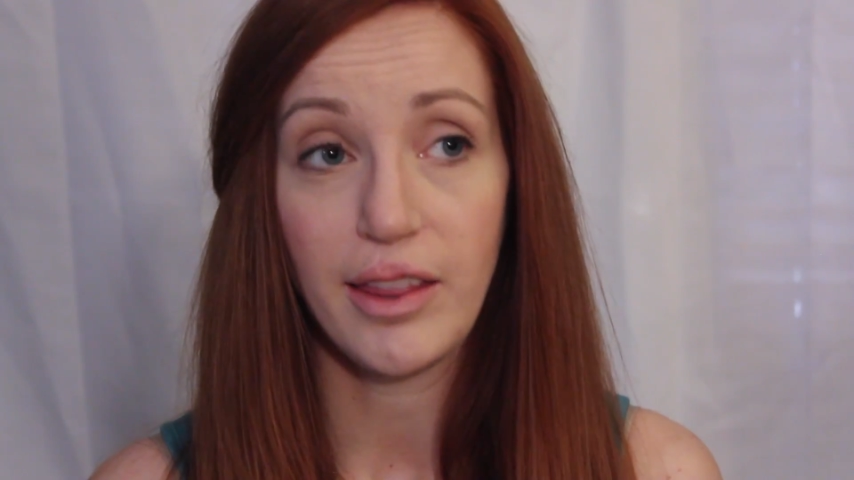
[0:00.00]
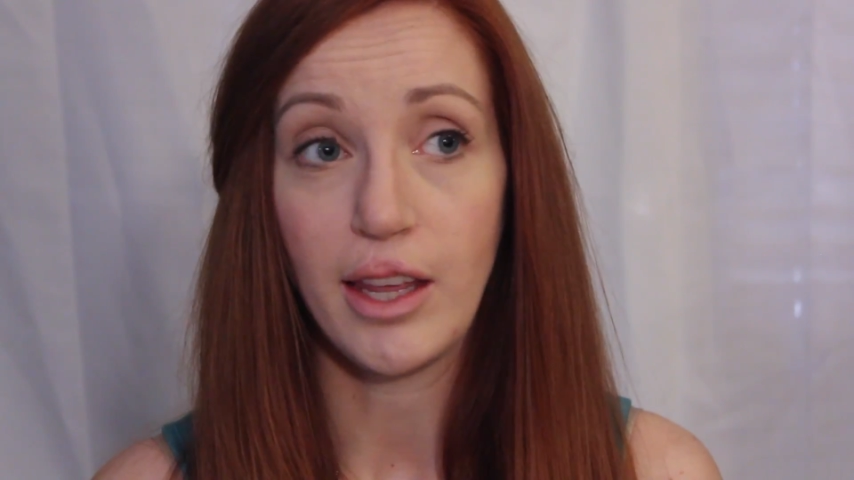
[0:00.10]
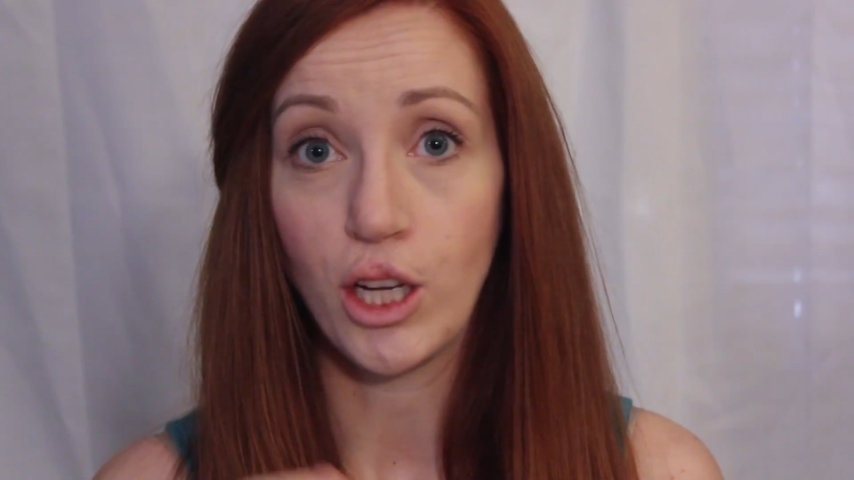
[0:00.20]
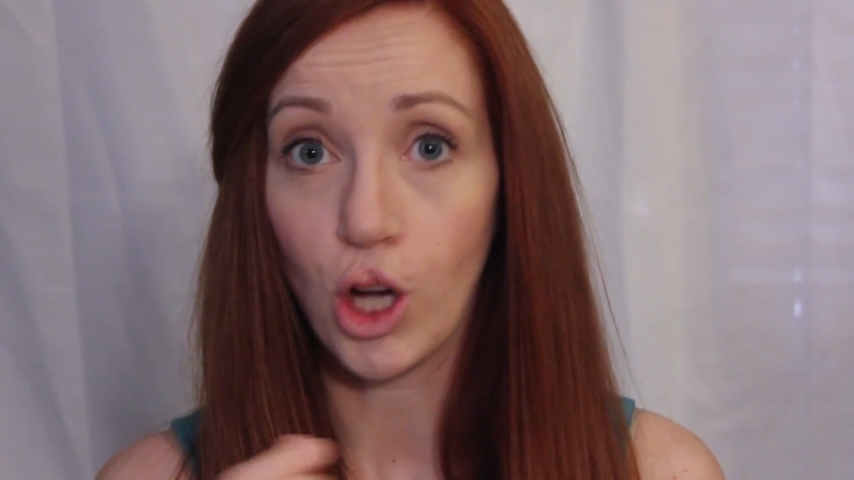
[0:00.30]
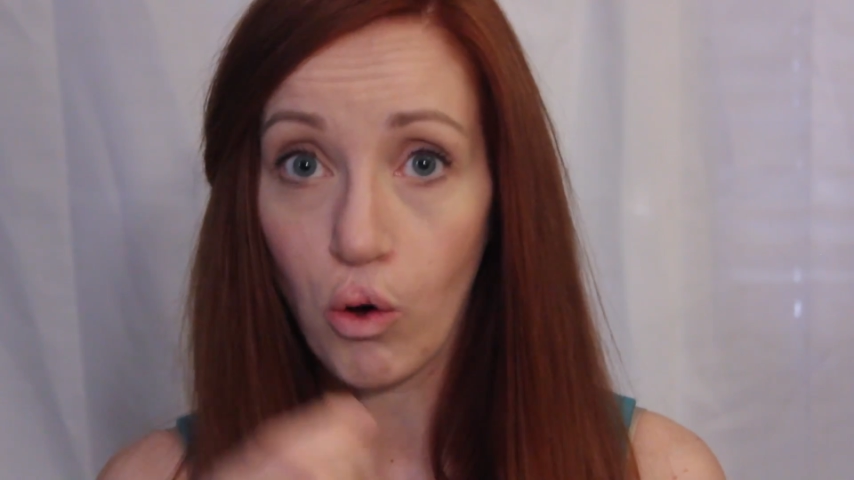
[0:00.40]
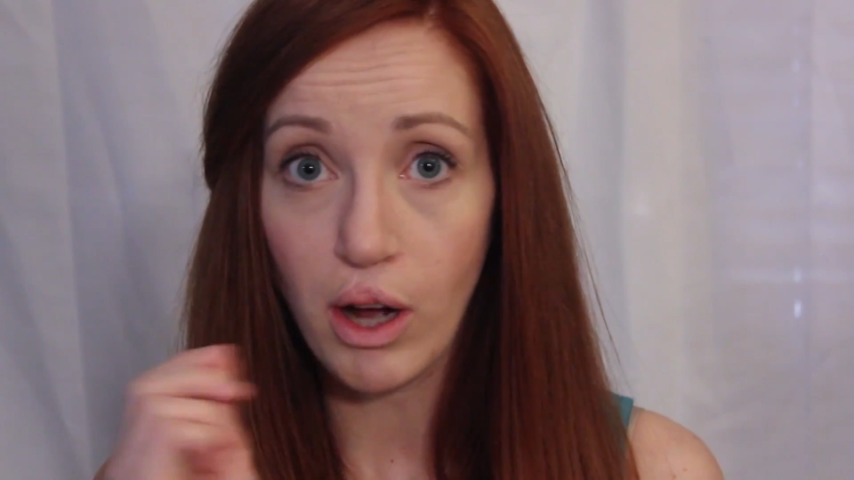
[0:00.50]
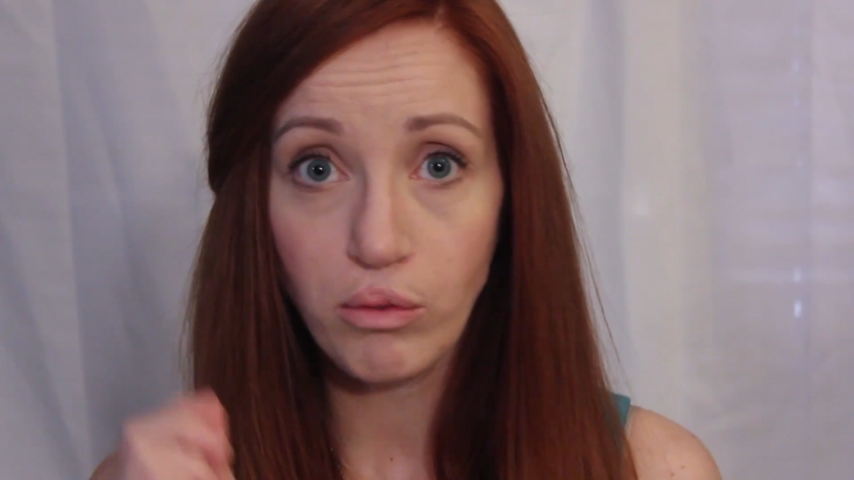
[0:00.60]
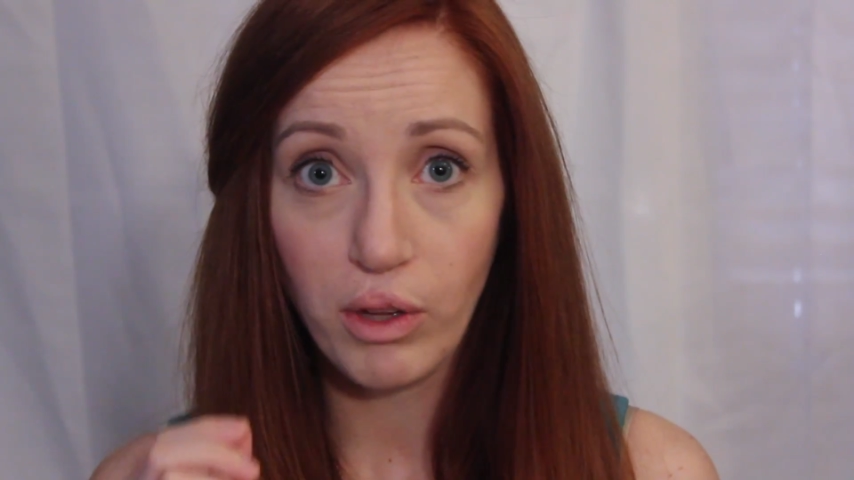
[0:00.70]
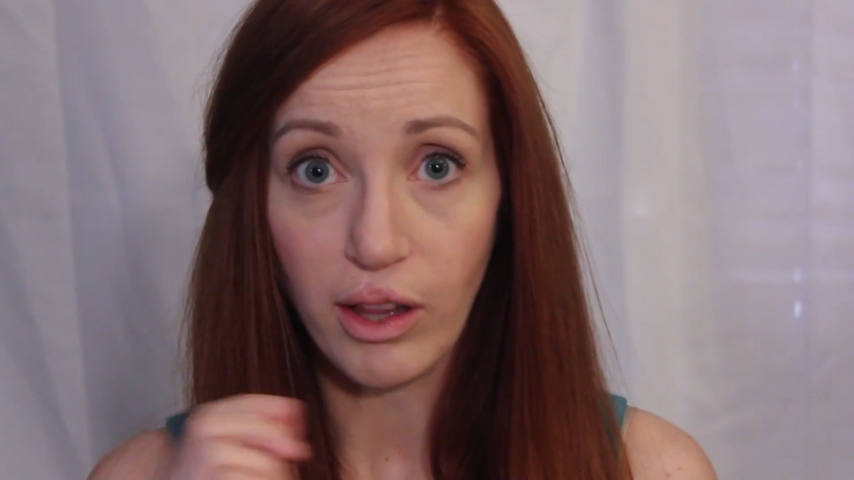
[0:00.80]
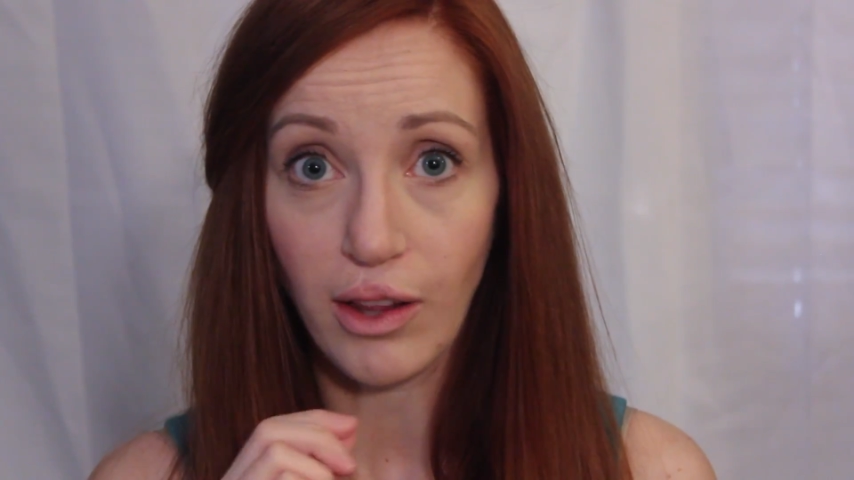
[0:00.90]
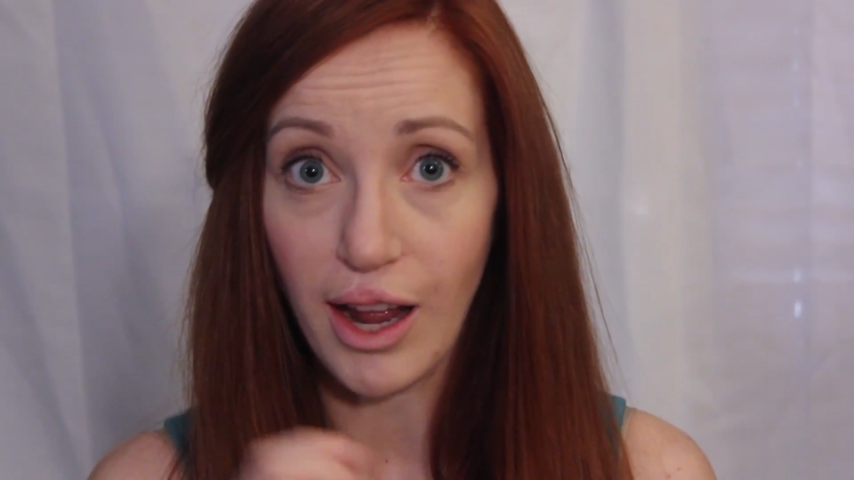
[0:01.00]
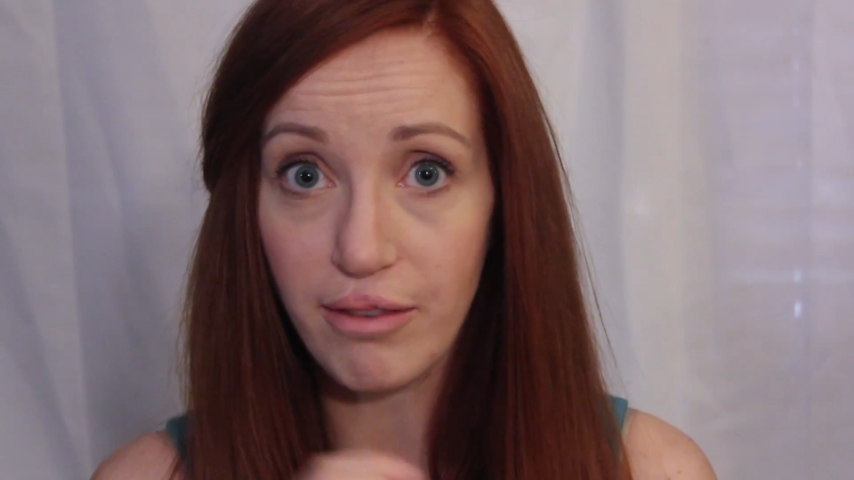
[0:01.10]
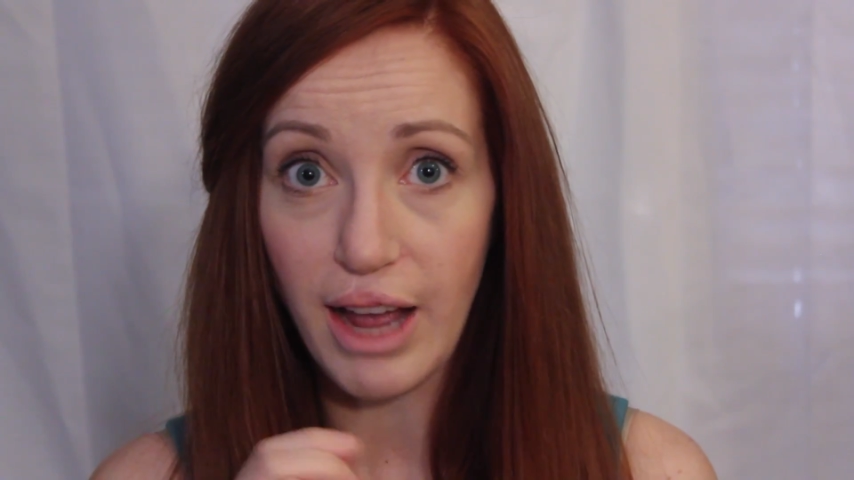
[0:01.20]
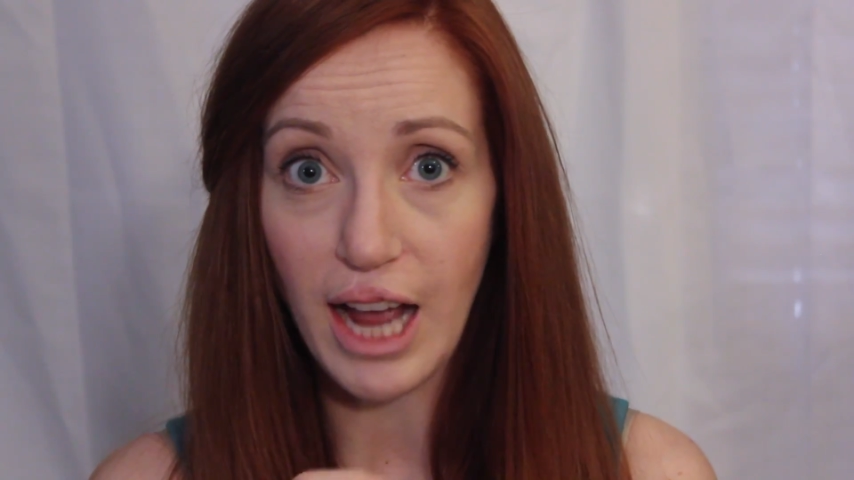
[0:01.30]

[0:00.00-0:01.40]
They go on with a lot of